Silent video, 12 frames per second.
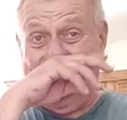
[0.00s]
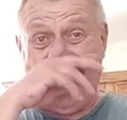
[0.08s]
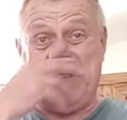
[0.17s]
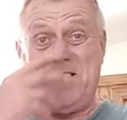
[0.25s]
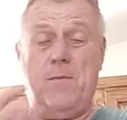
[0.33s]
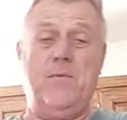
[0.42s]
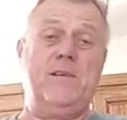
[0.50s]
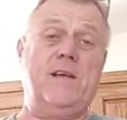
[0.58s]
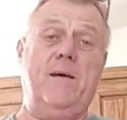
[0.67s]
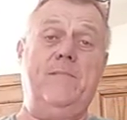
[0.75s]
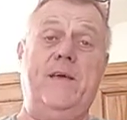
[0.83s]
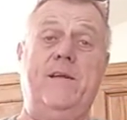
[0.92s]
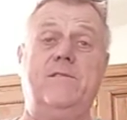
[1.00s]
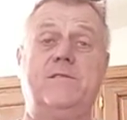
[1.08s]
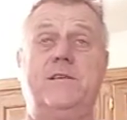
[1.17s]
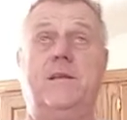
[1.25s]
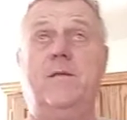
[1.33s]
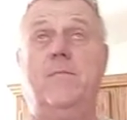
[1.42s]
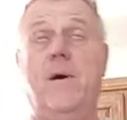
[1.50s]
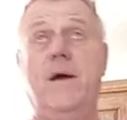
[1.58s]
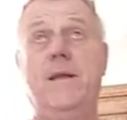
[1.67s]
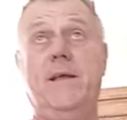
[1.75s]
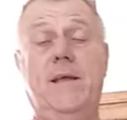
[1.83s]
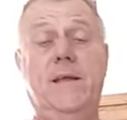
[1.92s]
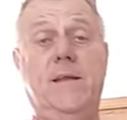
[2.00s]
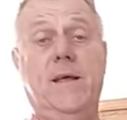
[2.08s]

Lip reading: Summertime they don't seem to mind the heat